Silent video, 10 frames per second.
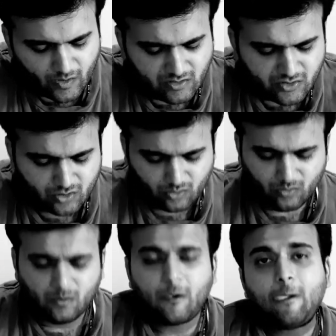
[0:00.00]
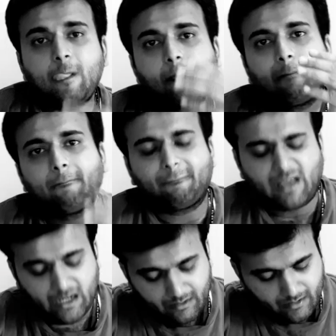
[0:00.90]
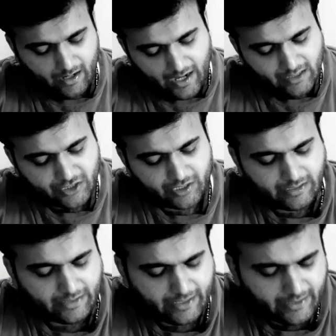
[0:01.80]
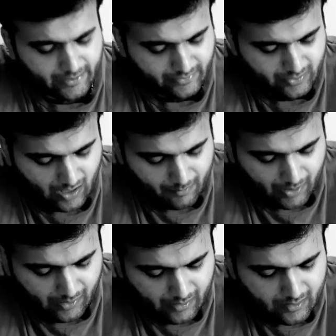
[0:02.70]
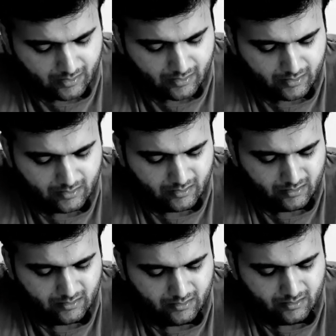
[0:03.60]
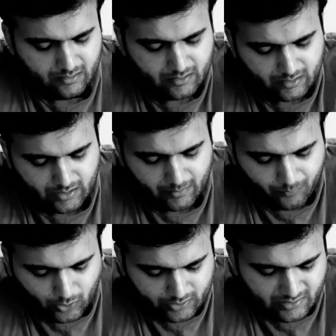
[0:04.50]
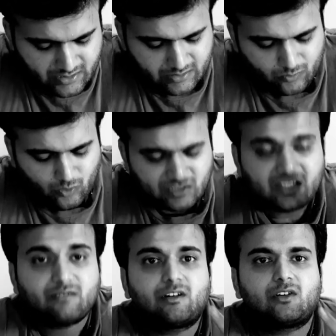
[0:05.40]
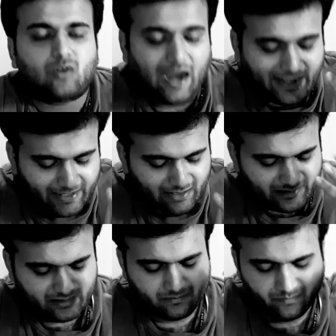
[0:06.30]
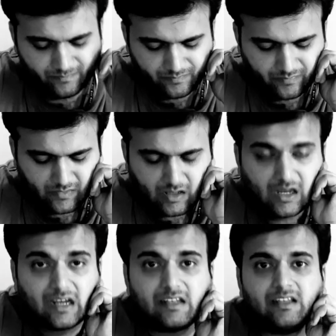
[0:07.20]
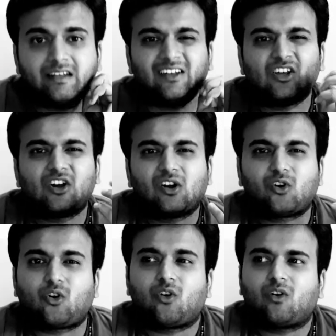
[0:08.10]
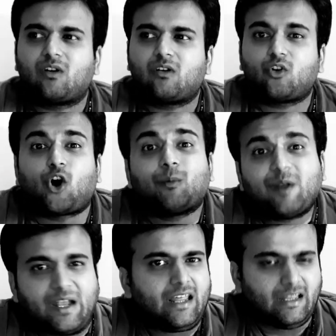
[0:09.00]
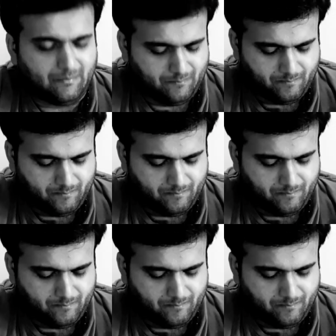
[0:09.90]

So, in ancient Indian drama, importance was given to idealism and then comedy,